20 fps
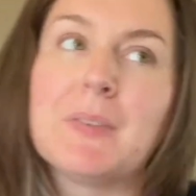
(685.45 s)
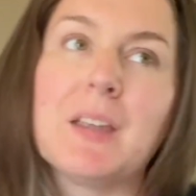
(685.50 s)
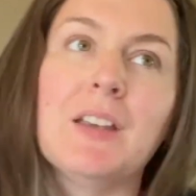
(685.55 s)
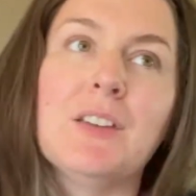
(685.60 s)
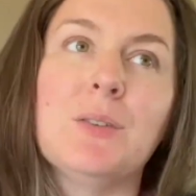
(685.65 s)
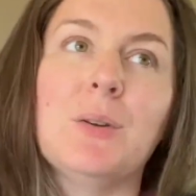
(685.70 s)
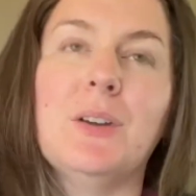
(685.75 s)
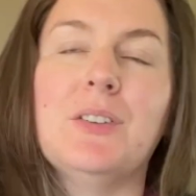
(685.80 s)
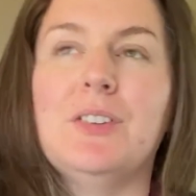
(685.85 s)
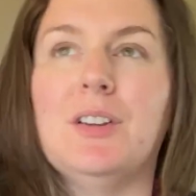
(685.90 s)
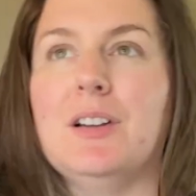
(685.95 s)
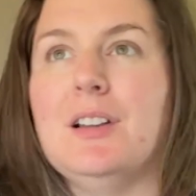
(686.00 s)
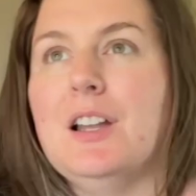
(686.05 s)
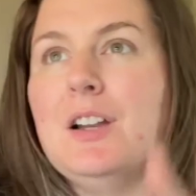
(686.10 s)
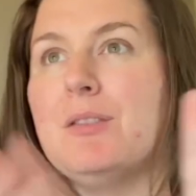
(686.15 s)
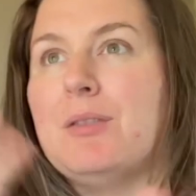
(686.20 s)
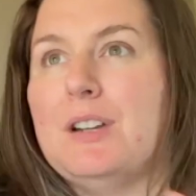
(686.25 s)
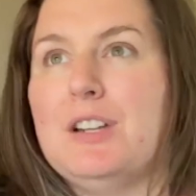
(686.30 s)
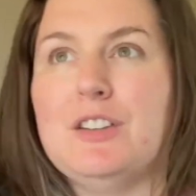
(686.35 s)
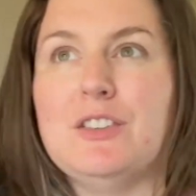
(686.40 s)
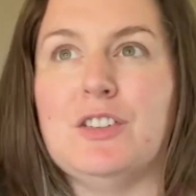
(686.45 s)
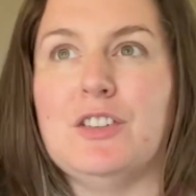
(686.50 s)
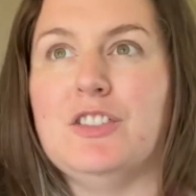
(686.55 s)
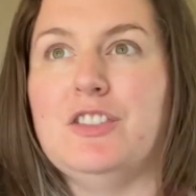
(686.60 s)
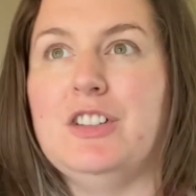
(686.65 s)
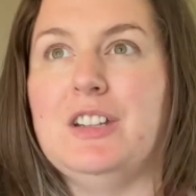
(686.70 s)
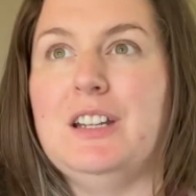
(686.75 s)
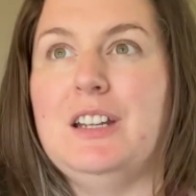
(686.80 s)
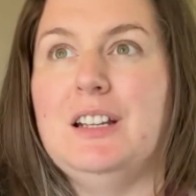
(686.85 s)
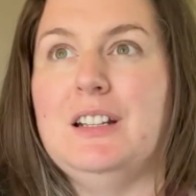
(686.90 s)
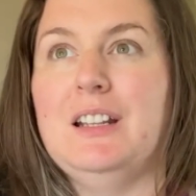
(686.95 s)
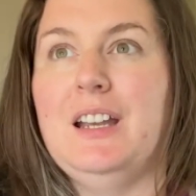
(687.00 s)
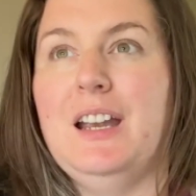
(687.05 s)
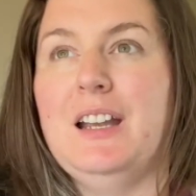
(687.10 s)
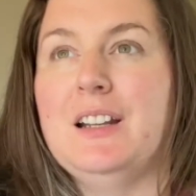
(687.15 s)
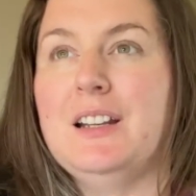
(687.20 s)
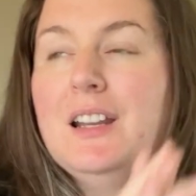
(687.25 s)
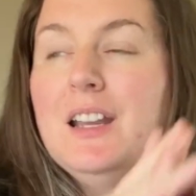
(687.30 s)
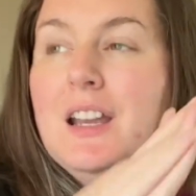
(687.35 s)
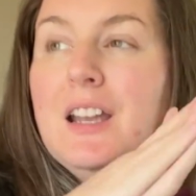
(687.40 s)
So I started like researching,
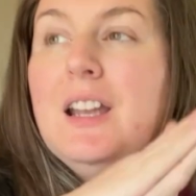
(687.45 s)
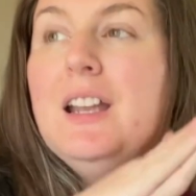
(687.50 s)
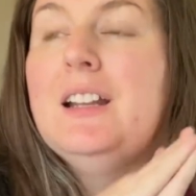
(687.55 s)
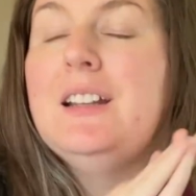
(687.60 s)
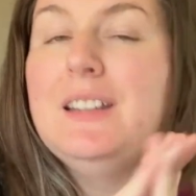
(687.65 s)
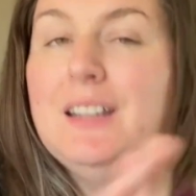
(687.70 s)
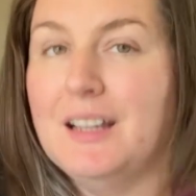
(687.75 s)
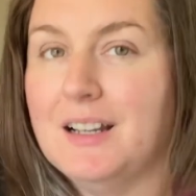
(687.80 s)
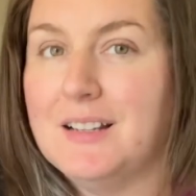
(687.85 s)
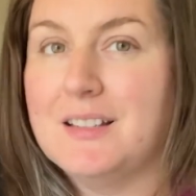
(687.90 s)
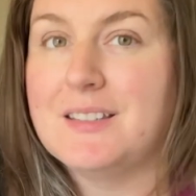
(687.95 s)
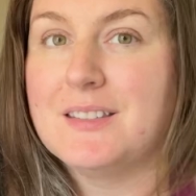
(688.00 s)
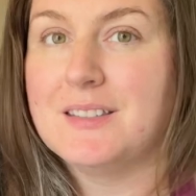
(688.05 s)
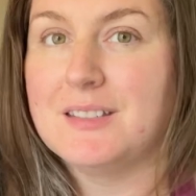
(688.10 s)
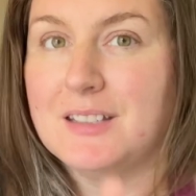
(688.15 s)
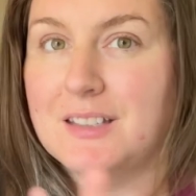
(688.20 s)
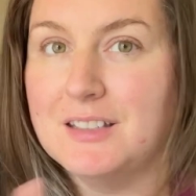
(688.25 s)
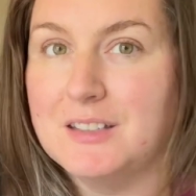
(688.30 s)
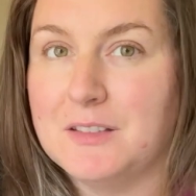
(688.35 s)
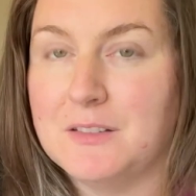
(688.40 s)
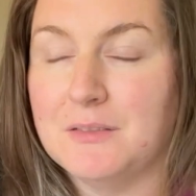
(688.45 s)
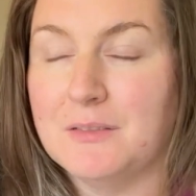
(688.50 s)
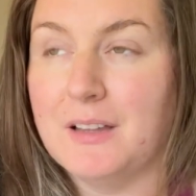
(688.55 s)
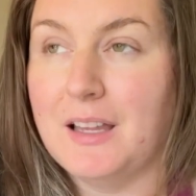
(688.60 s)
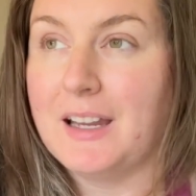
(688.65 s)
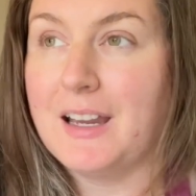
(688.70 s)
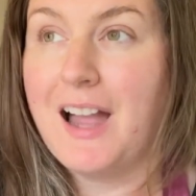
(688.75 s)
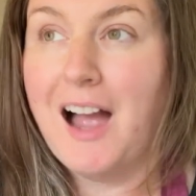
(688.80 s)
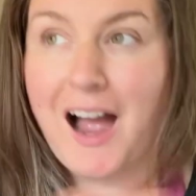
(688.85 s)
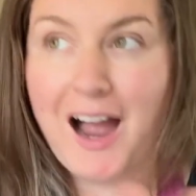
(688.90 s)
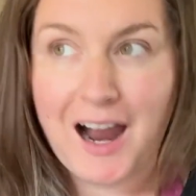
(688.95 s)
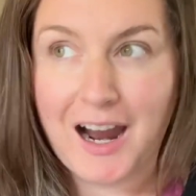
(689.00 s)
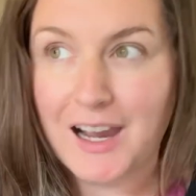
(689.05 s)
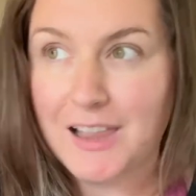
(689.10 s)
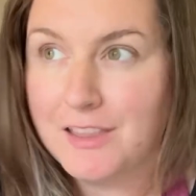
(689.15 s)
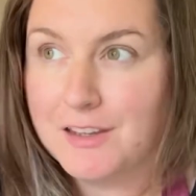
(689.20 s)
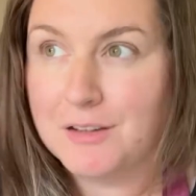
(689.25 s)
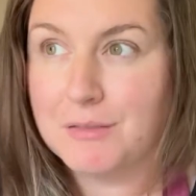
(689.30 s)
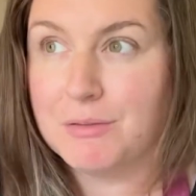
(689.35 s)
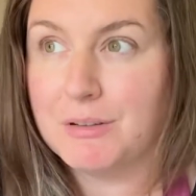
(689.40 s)
and NYX is like
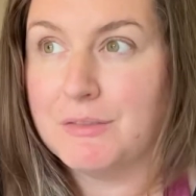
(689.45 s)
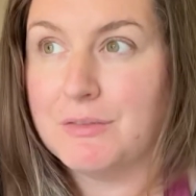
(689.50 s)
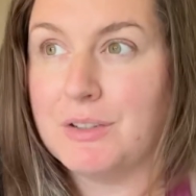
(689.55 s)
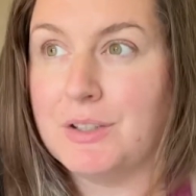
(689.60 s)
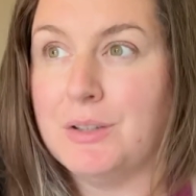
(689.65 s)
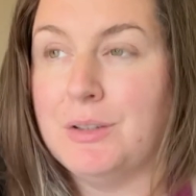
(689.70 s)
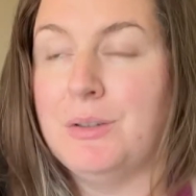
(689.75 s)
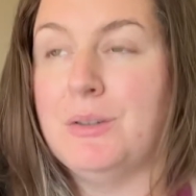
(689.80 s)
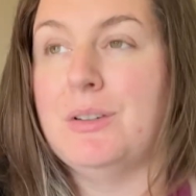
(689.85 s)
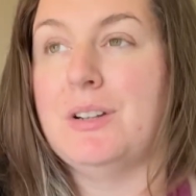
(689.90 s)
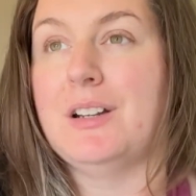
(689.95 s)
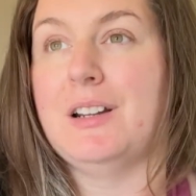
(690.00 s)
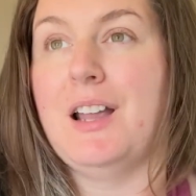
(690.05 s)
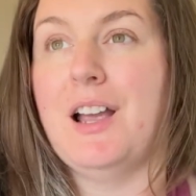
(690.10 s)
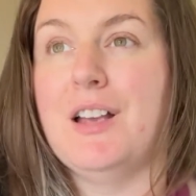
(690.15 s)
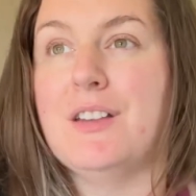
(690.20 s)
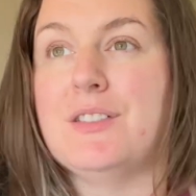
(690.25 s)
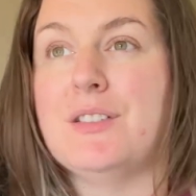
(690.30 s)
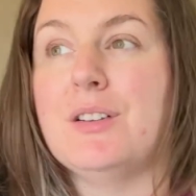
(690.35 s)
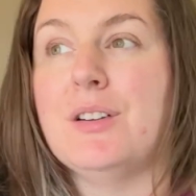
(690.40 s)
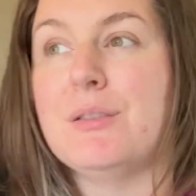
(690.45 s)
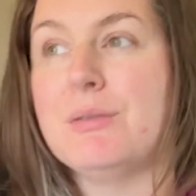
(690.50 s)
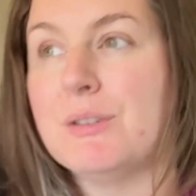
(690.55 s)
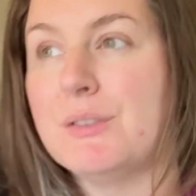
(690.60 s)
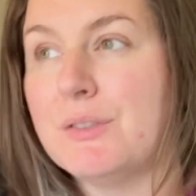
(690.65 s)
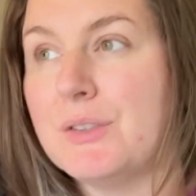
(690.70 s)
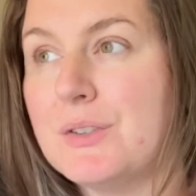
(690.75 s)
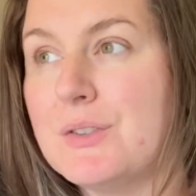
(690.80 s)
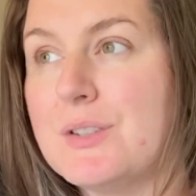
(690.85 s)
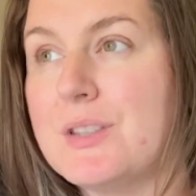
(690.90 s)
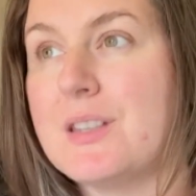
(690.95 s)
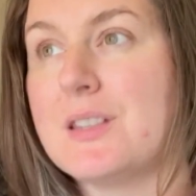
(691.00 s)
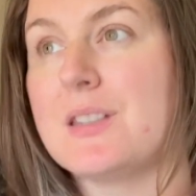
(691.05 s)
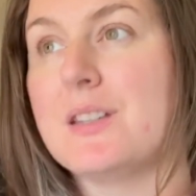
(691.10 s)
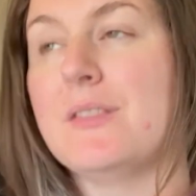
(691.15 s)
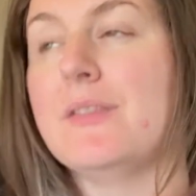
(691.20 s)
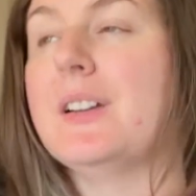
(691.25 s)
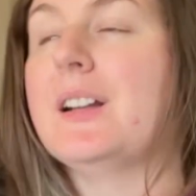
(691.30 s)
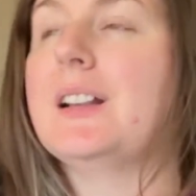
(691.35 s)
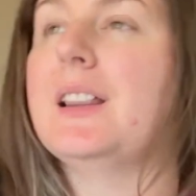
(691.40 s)
highly reviewed and has good reviews and
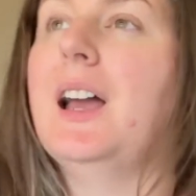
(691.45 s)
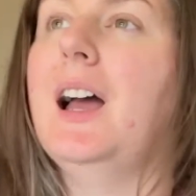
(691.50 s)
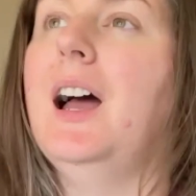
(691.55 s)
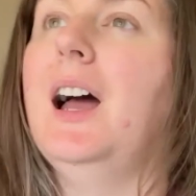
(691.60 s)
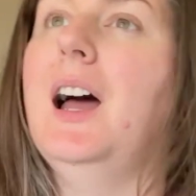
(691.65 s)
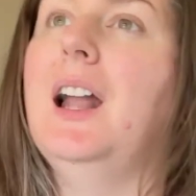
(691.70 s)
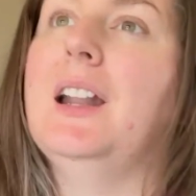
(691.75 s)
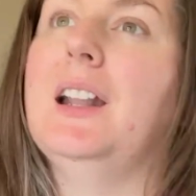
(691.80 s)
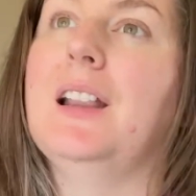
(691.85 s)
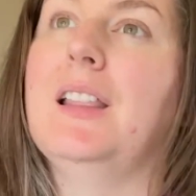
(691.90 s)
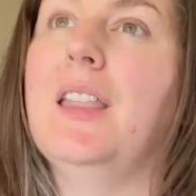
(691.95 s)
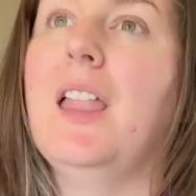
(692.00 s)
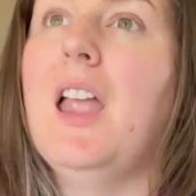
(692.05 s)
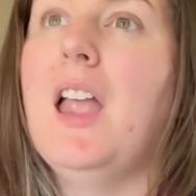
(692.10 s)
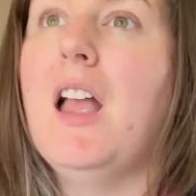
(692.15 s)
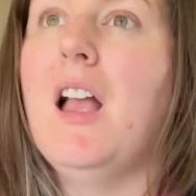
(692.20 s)
stuff like that, and